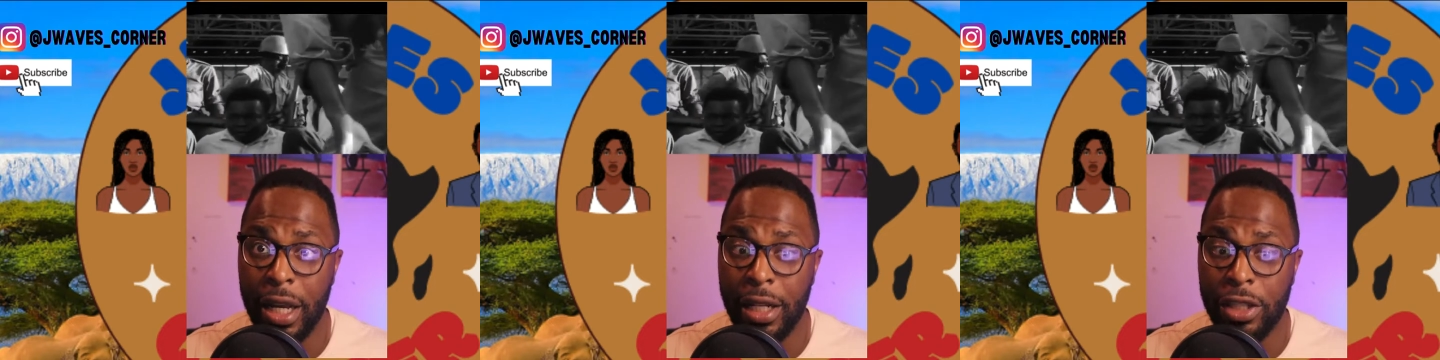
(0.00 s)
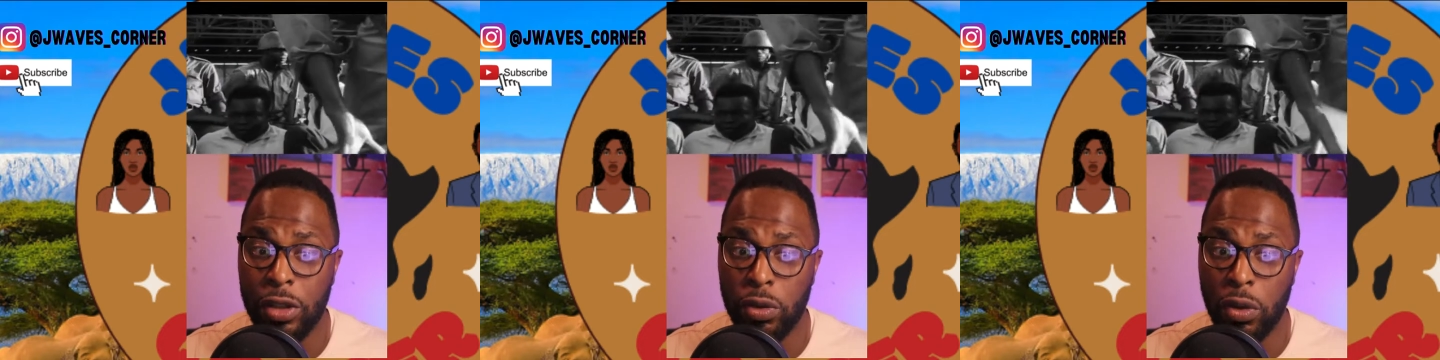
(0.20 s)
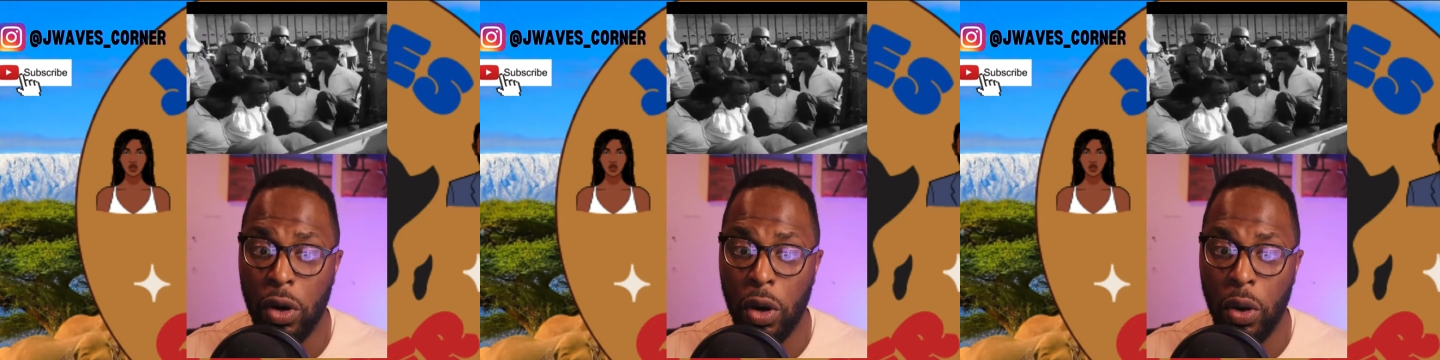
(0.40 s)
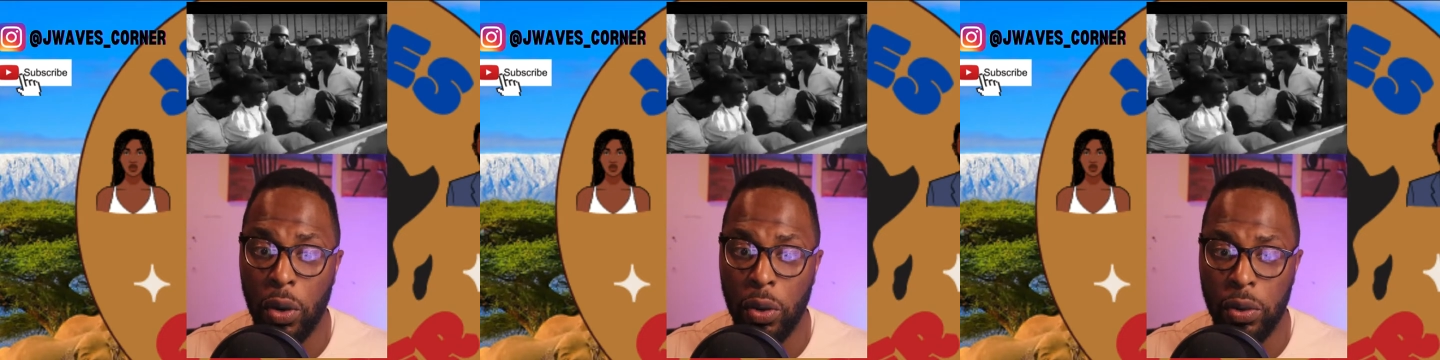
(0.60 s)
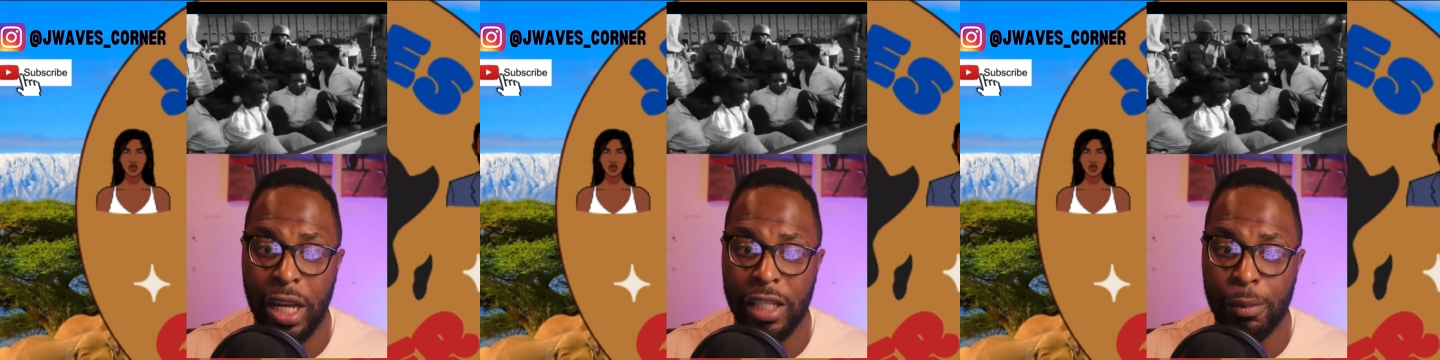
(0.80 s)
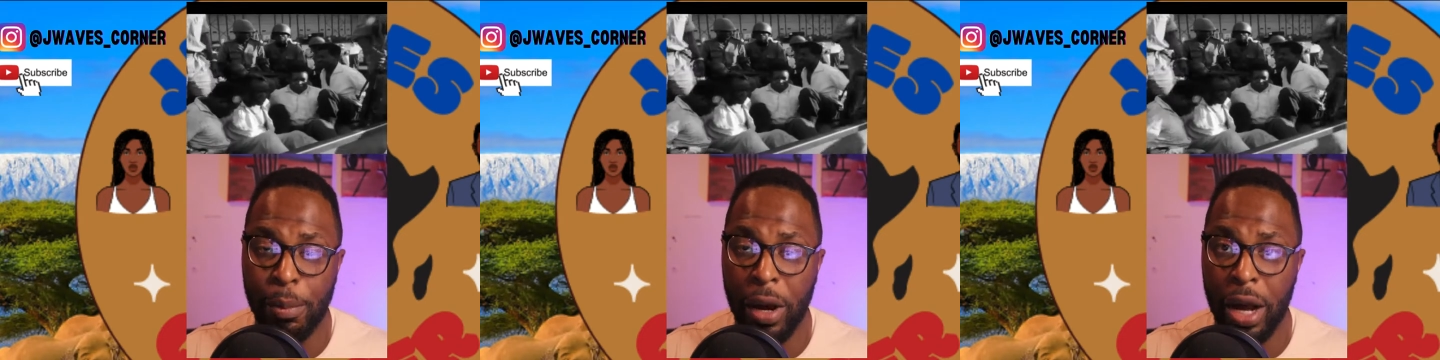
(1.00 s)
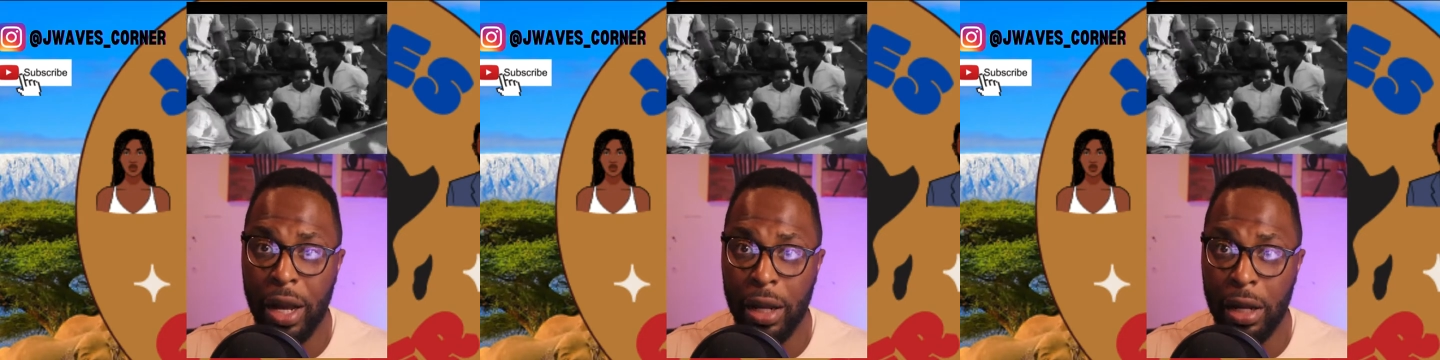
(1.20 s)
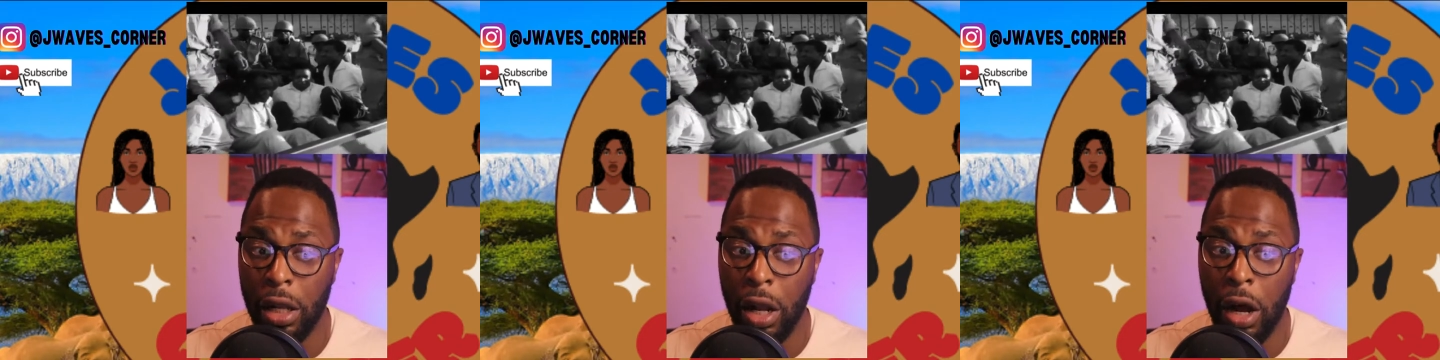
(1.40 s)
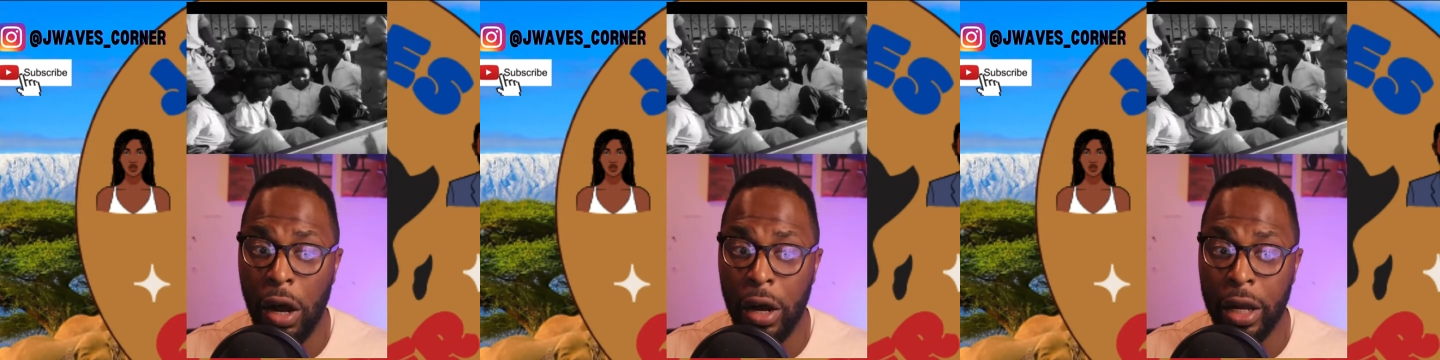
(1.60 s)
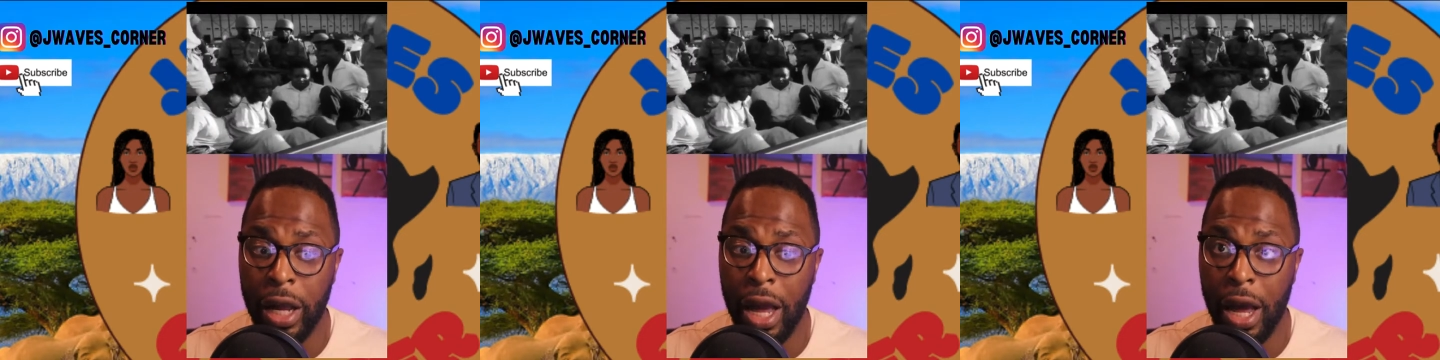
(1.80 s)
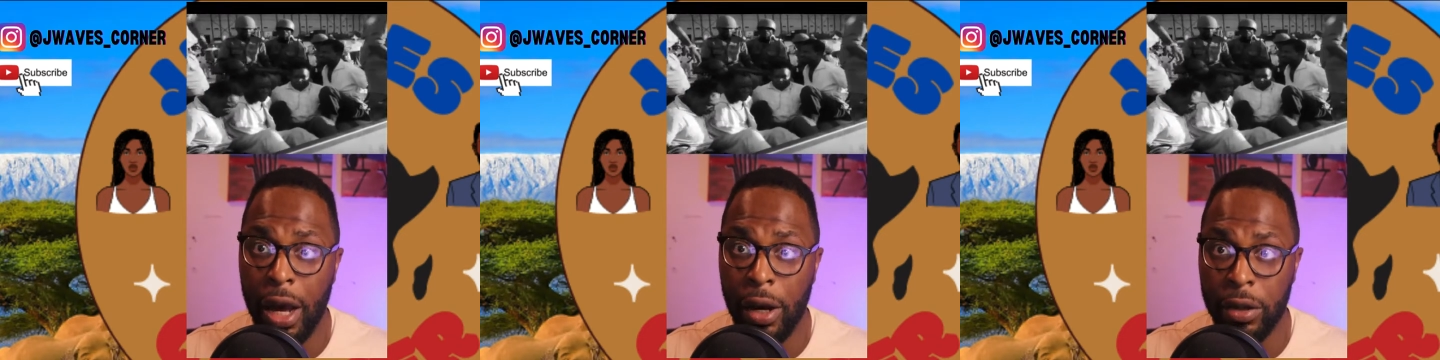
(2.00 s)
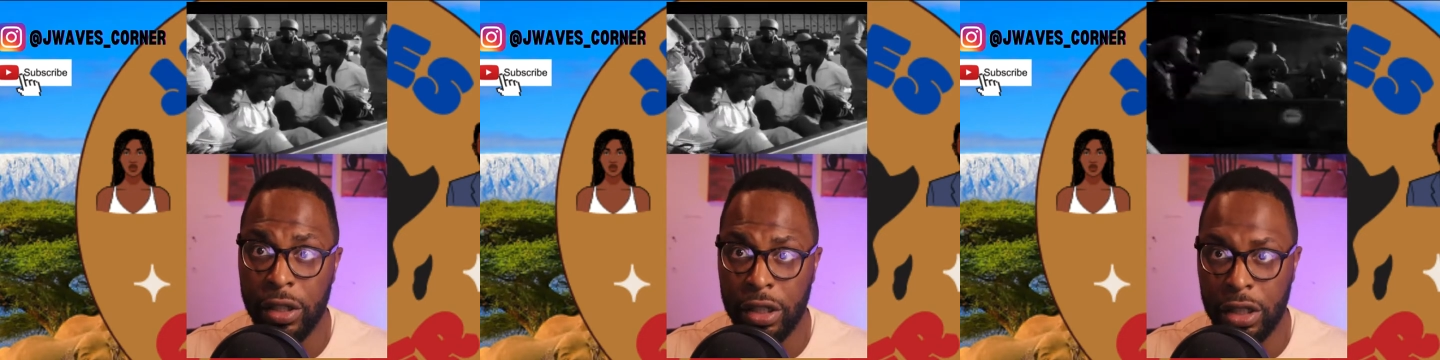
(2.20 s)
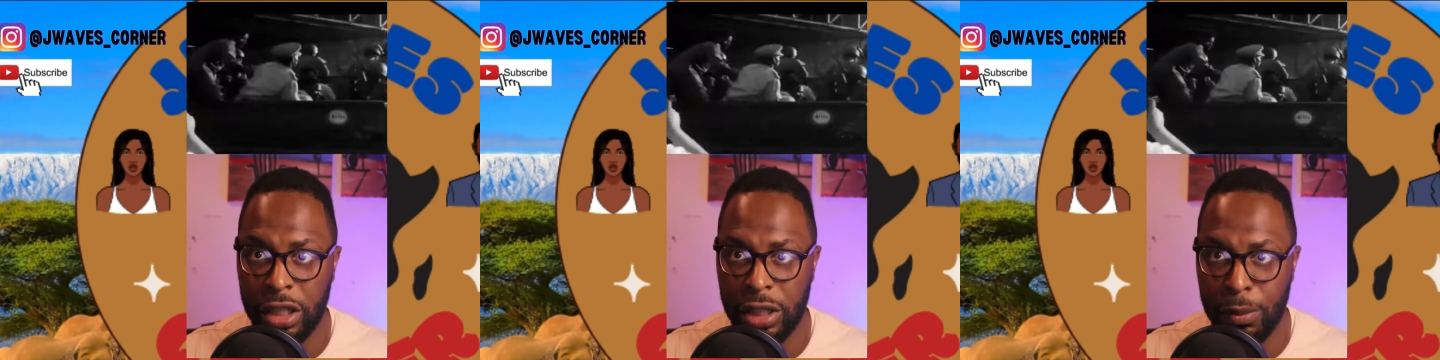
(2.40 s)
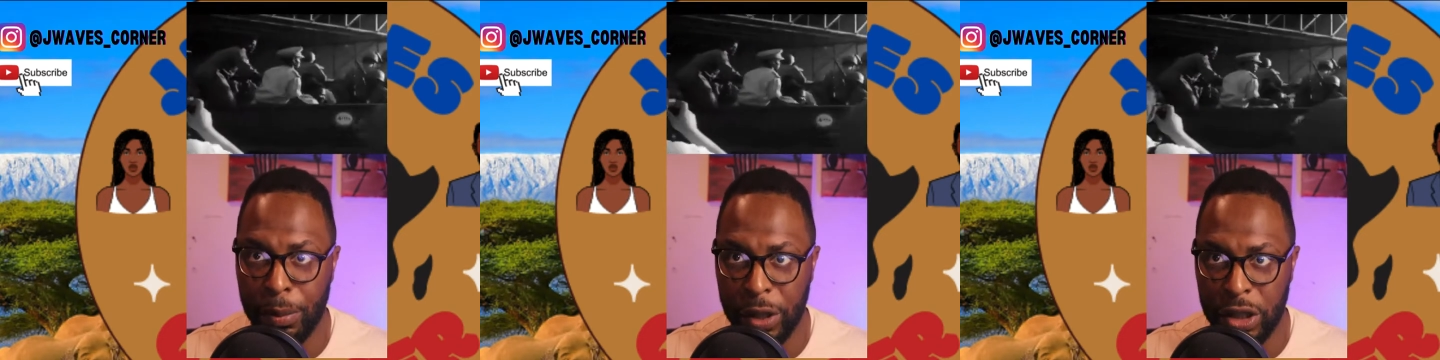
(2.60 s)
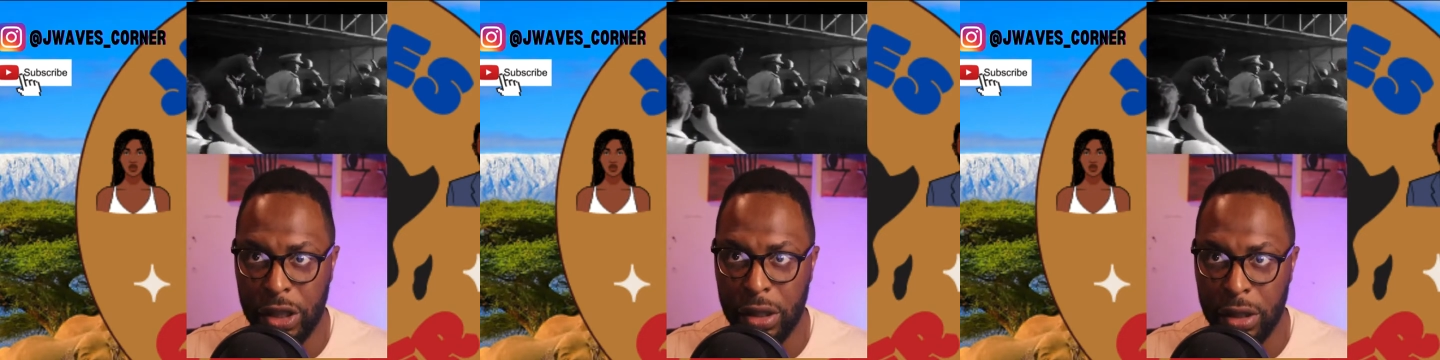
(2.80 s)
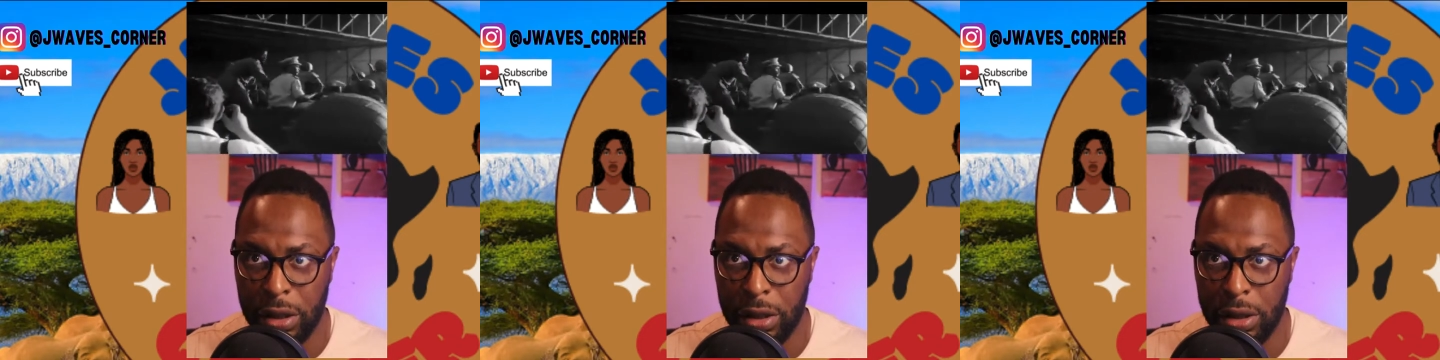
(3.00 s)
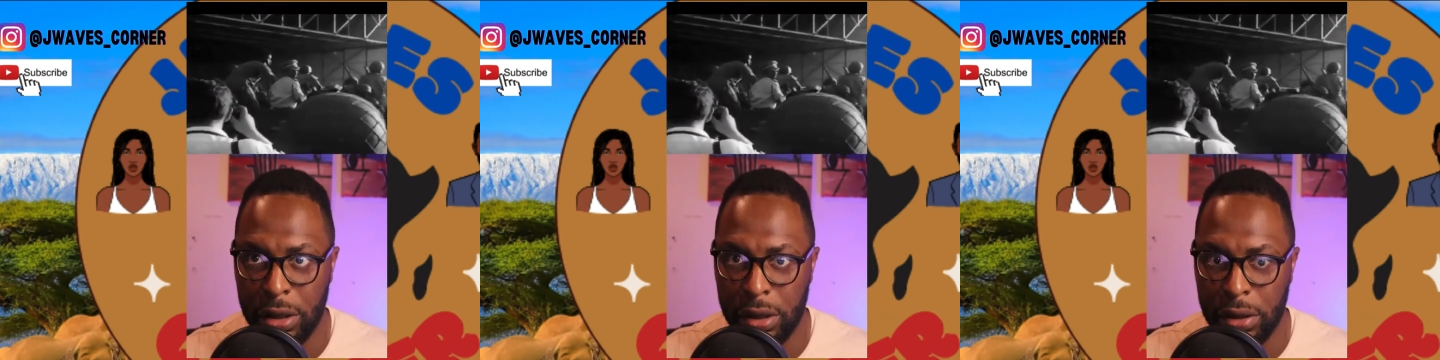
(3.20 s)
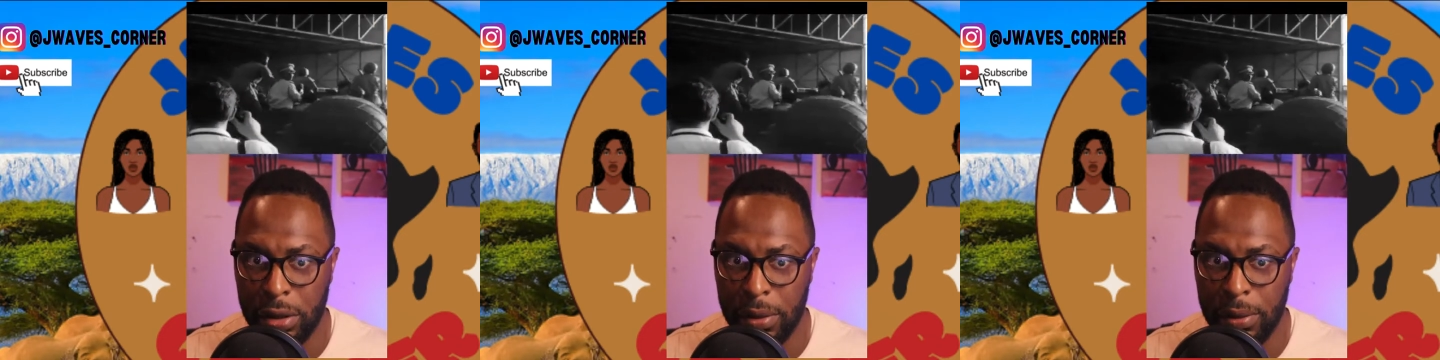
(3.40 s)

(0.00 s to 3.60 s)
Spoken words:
its role despite long-held suspicions,